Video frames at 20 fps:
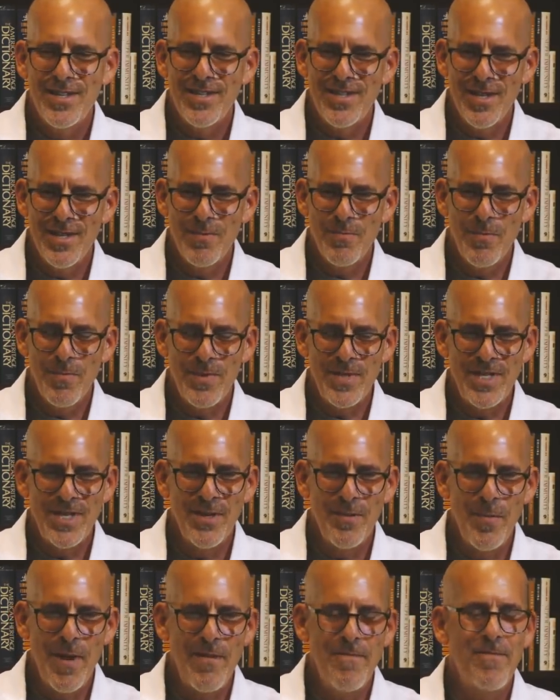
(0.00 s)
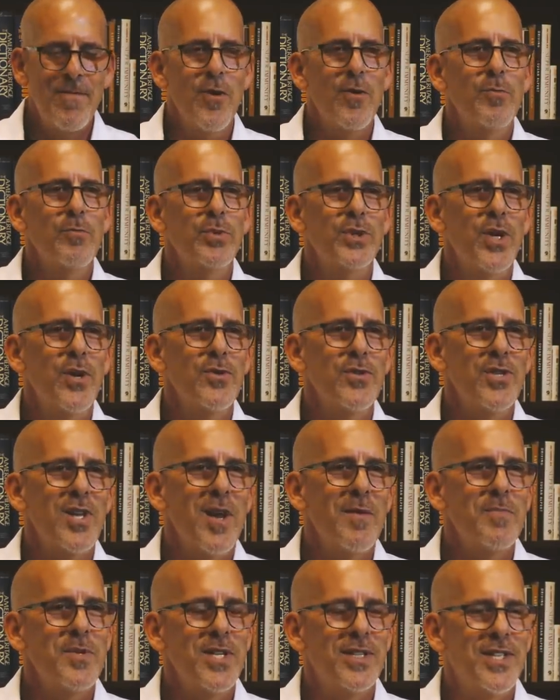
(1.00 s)
since till my phone blows
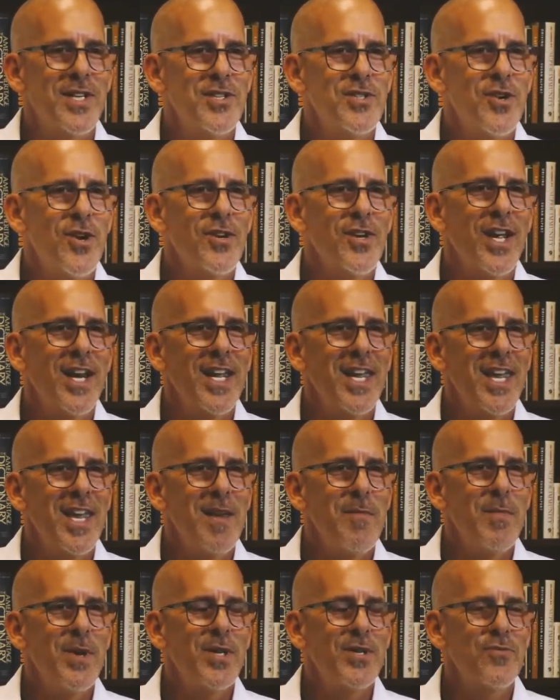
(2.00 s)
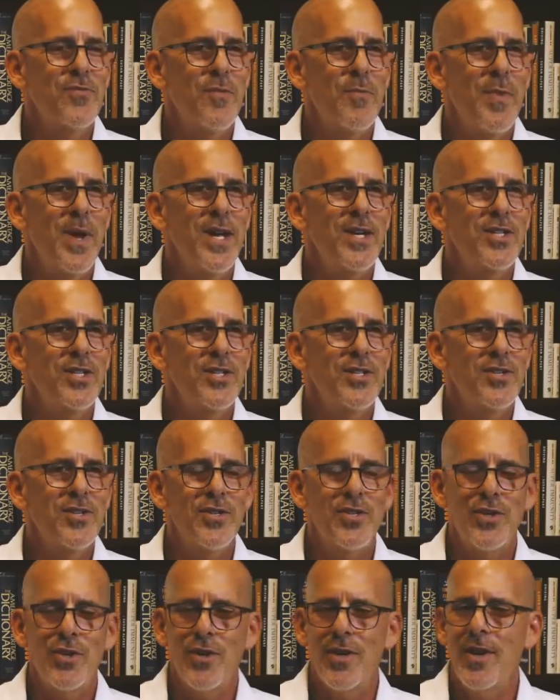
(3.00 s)
up, till I start getting emails from patients.
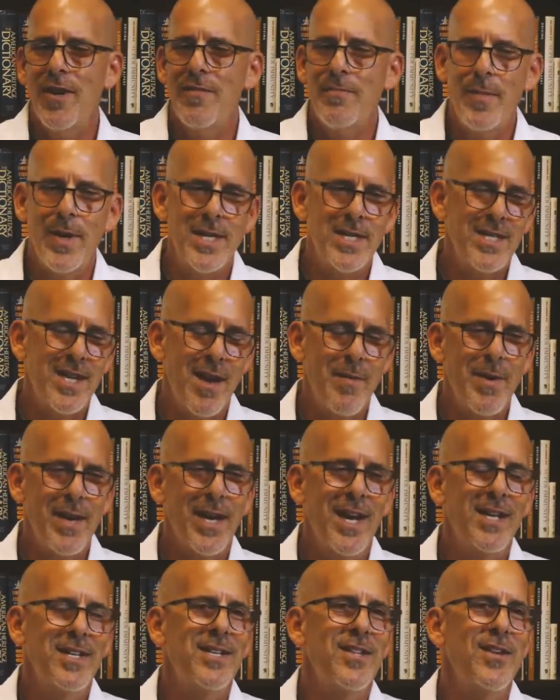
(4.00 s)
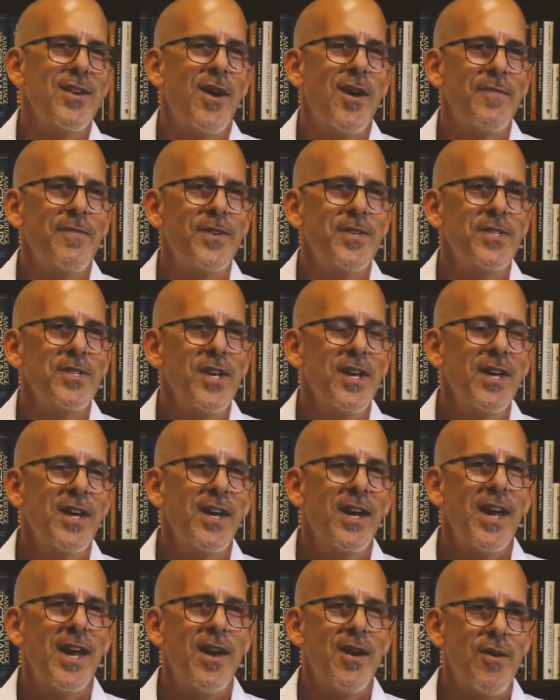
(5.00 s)
And sure enough, by the time I got to the office,
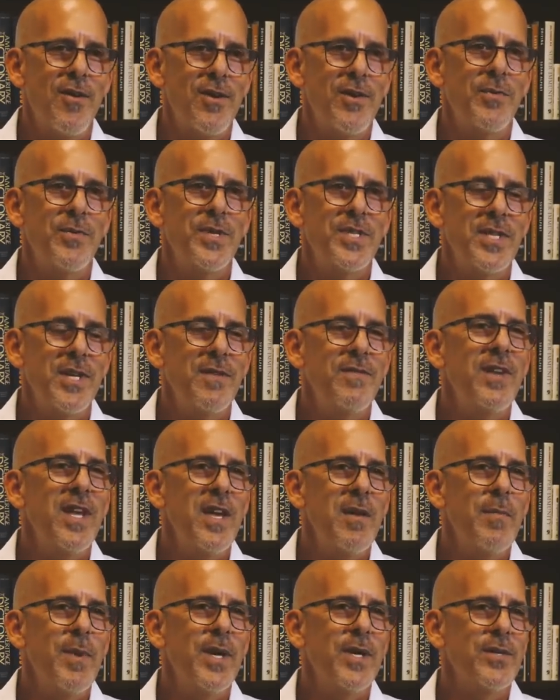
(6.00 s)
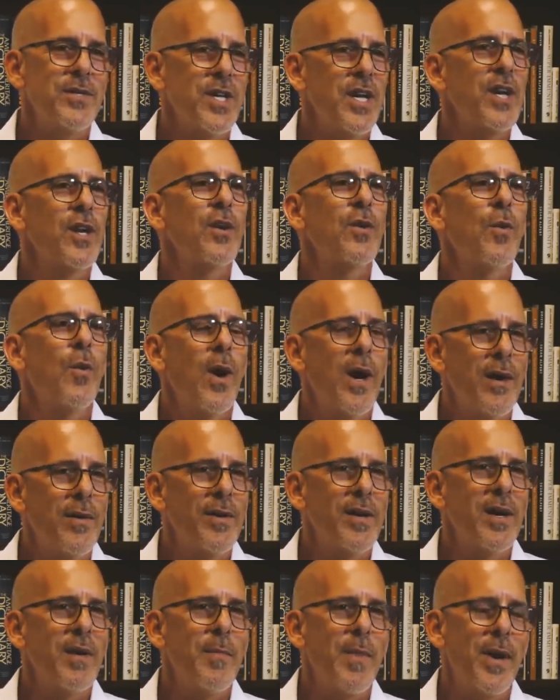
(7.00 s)
I had already received emails
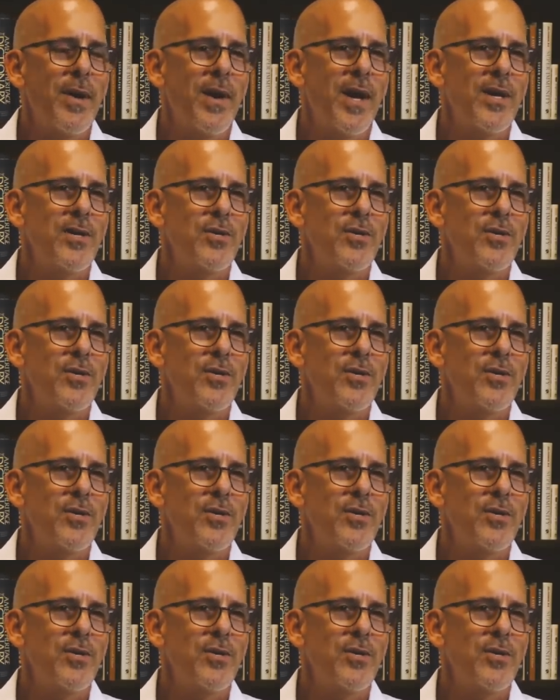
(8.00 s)
inquiring about